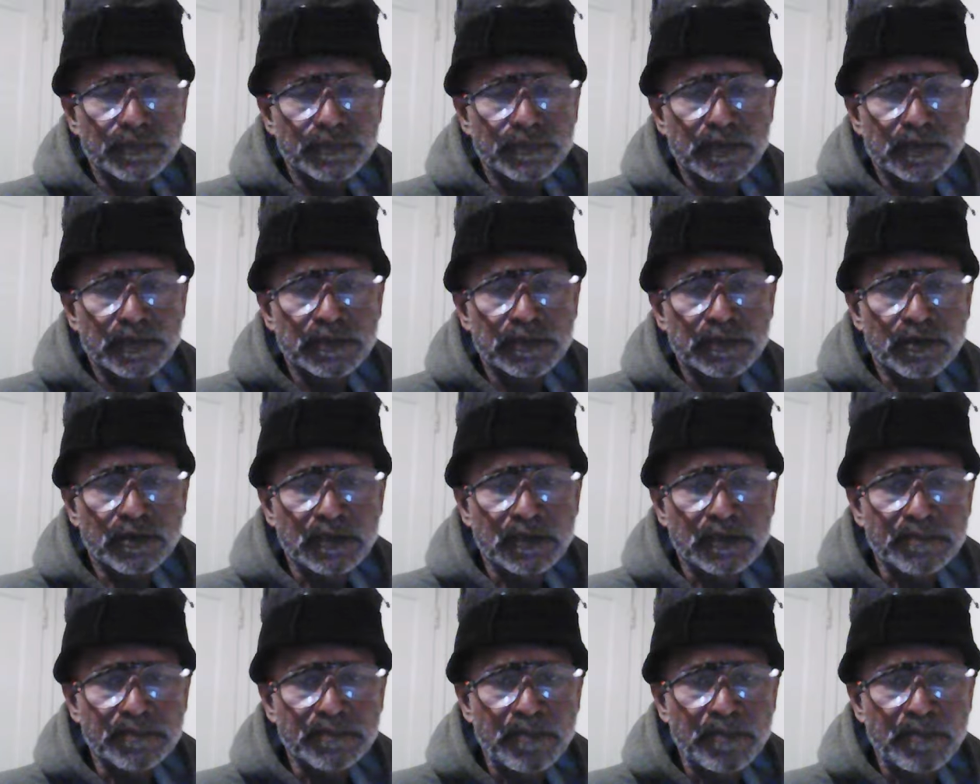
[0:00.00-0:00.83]
taught
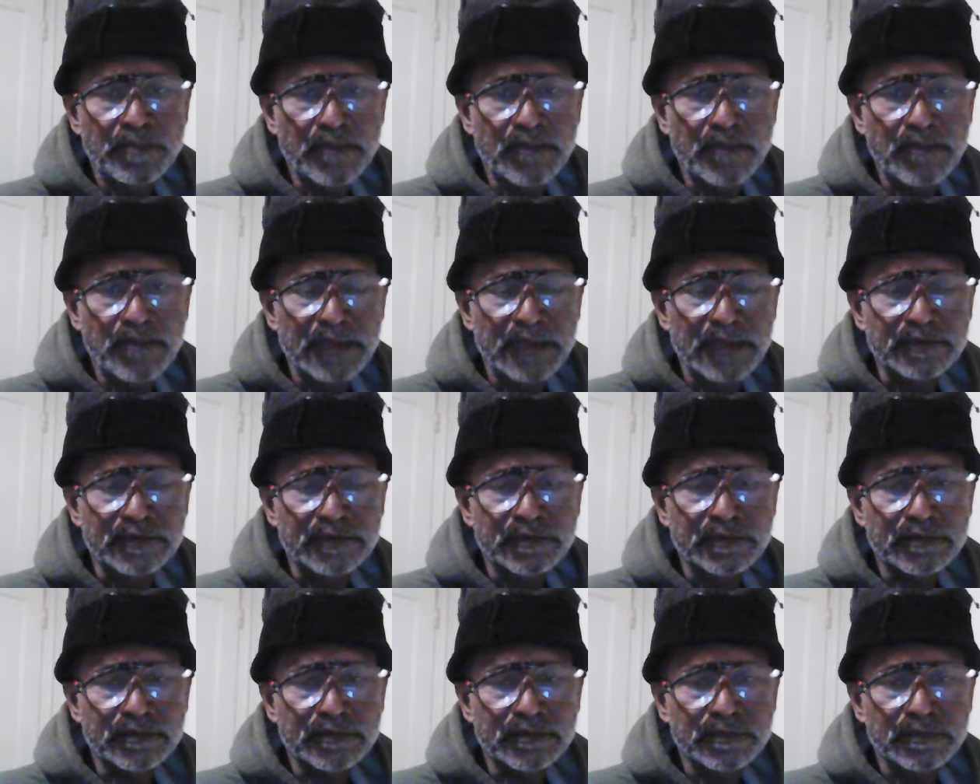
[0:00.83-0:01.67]
me
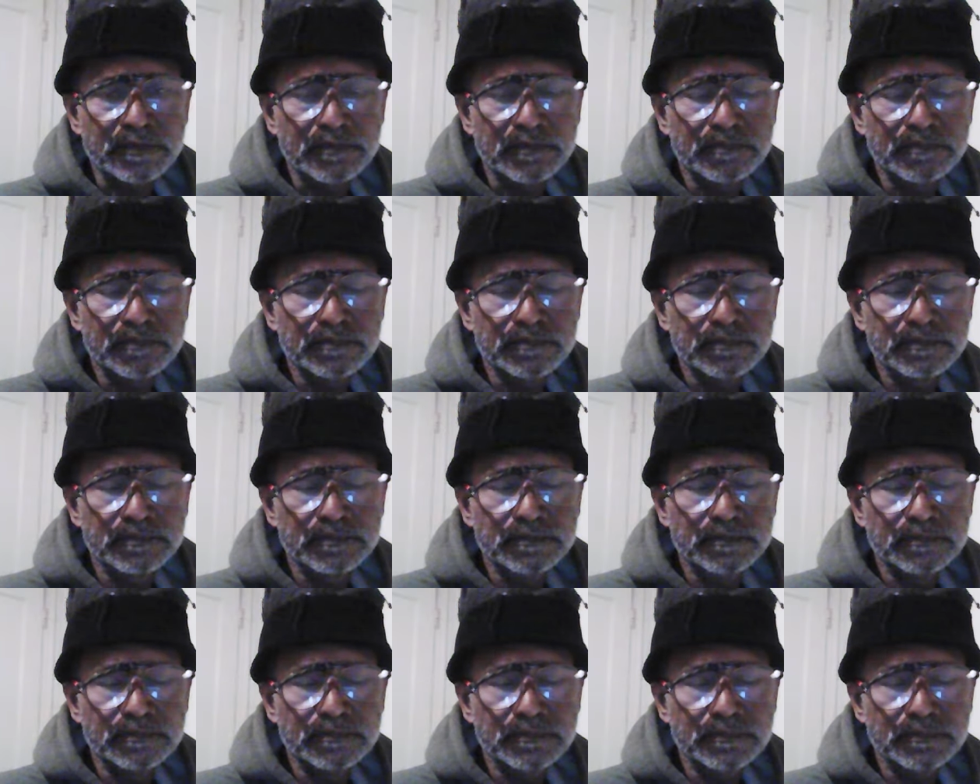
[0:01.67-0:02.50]
math,
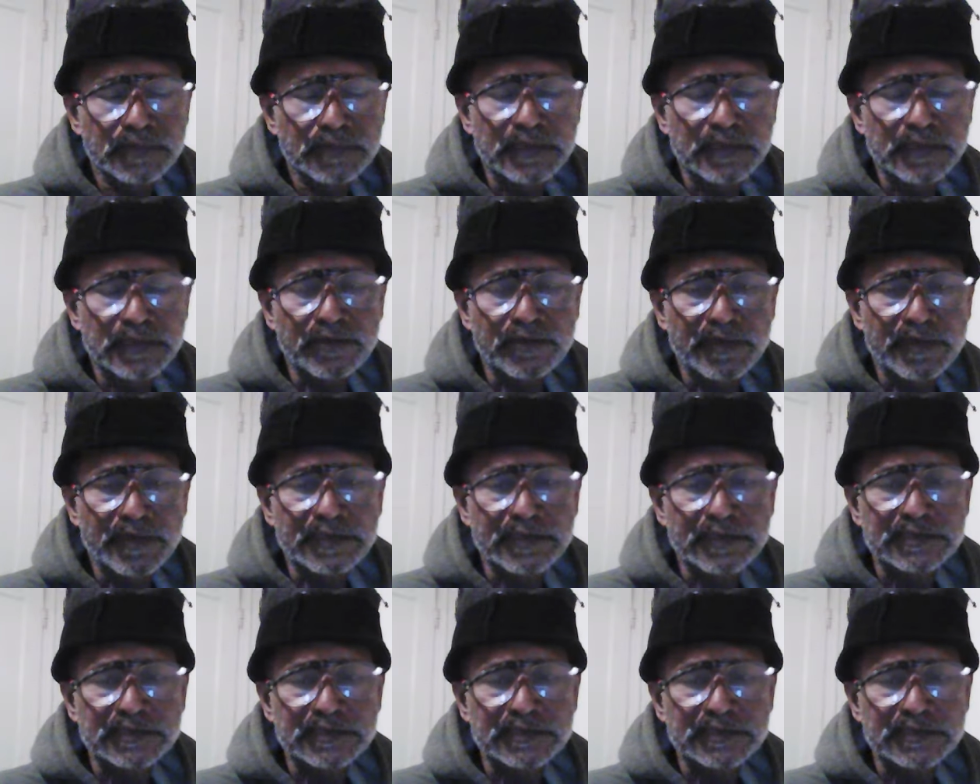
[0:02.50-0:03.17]
integrated